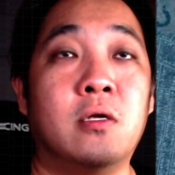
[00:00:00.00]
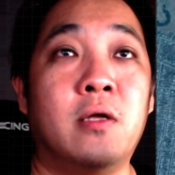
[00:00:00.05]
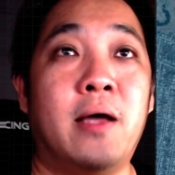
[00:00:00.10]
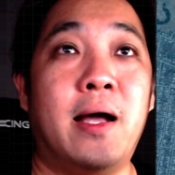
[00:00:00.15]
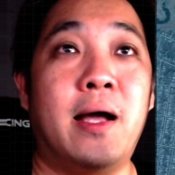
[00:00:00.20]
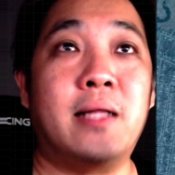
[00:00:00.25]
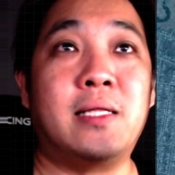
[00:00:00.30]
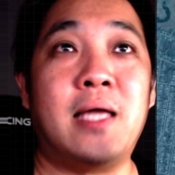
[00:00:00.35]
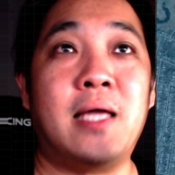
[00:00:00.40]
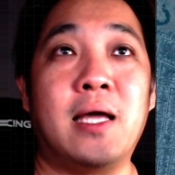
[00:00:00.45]

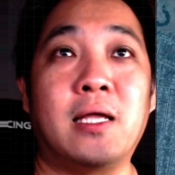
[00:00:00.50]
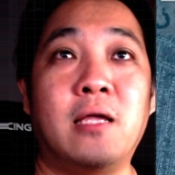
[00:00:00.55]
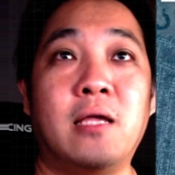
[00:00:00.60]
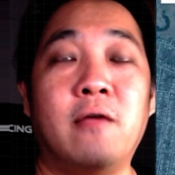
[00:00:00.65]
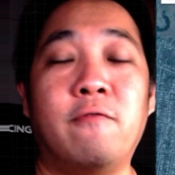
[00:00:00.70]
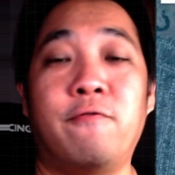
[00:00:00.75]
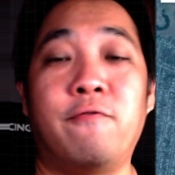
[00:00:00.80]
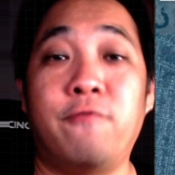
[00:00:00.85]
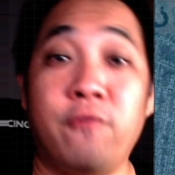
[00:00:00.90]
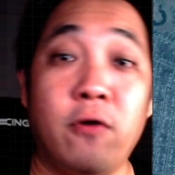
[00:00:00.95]
attacking
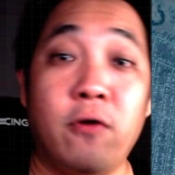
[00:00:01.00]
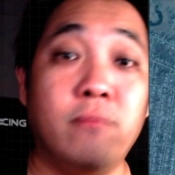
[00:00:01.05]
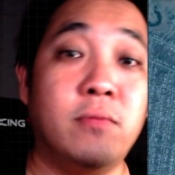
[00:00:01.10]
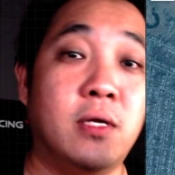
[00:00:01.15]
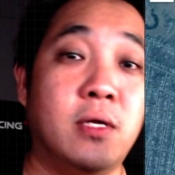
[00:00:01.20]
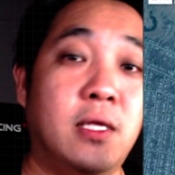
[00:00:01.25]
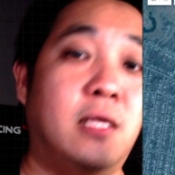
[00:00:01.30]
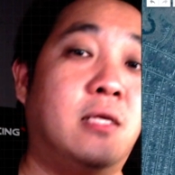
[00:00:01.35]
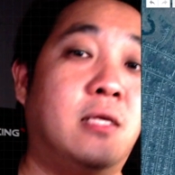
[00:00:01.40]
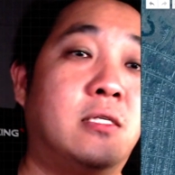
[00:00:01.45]
from the
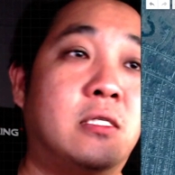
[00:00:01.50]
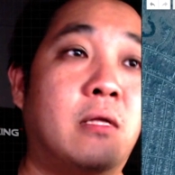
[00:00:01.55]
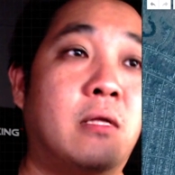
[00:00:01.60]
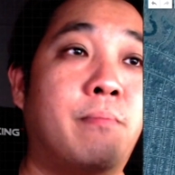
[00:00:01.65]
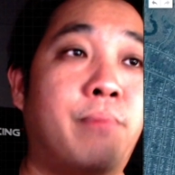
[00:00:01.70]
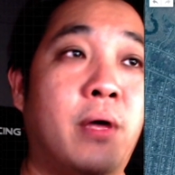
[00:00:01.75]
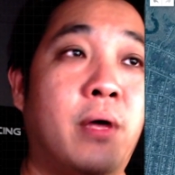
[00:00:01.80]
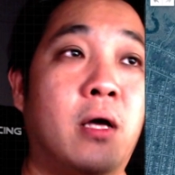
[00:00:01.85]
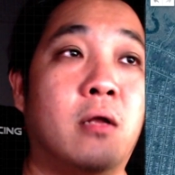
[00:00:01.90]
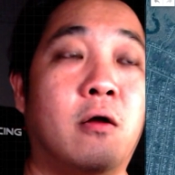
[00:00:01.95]
eastern
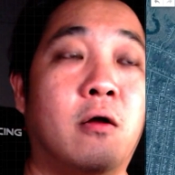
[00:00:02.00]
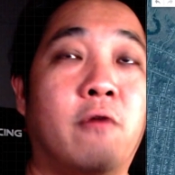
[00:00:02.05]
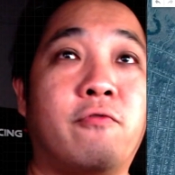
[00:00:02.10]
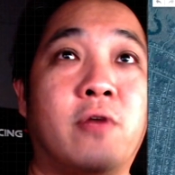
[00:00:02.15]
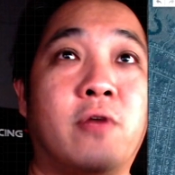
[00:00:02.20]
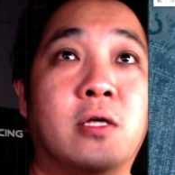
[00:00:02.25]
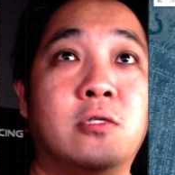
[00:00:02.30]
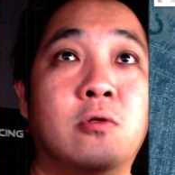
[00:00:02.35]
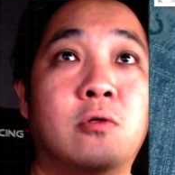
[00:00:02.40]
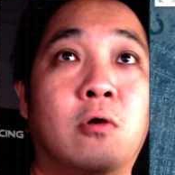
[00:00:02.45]
part of
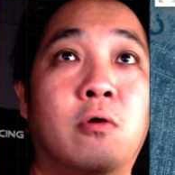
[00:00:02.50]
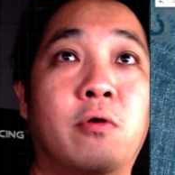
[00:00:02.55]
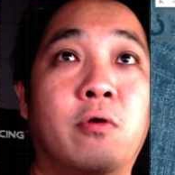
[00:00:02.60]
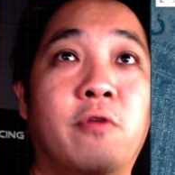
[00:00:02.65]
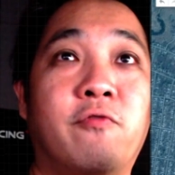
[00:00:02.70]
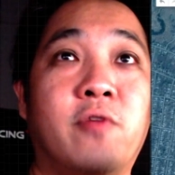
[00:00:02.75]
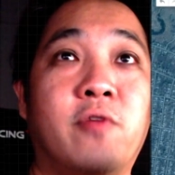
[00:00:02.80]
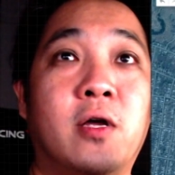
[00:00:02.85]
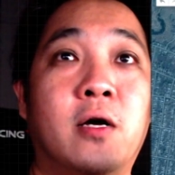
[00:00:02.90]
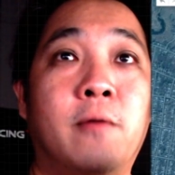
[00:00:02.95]

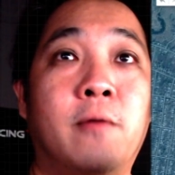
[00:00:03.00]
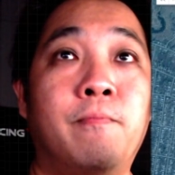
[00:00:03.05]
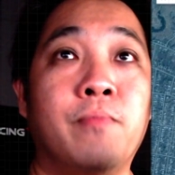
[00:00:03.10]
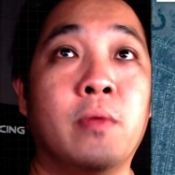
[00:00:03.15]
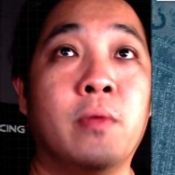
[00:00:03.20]
Krasnohorivka,